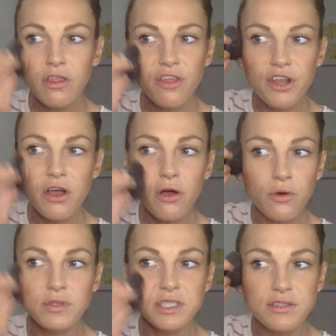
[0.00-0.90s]
The
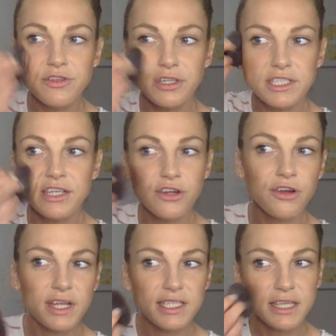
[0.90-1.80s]
nodes, 13
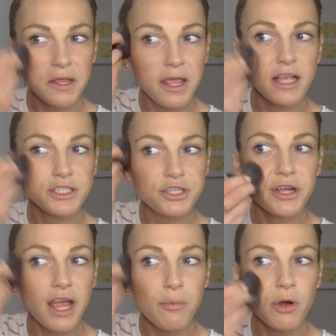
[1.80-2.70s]
degrees Cancer,
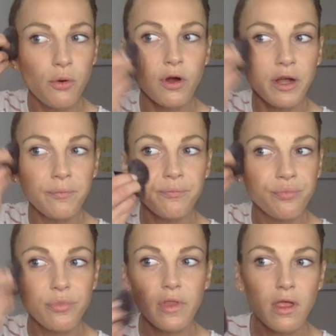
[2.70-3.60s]
Capricorn.
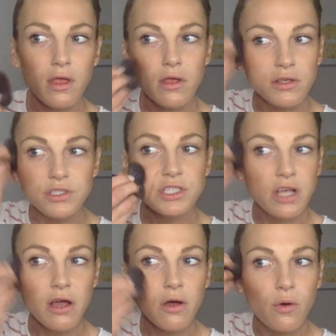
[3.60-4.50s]

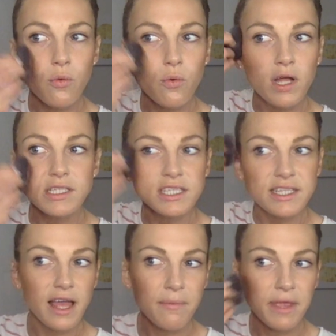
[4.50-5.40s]
So what does
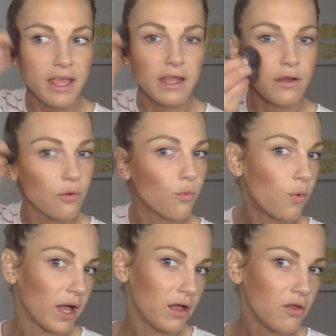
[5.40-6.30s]
that mean?
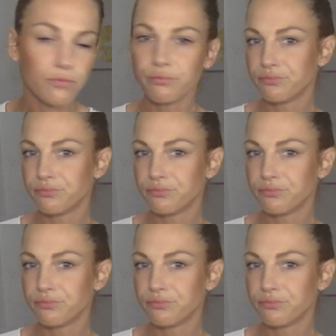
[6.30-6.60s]
Well,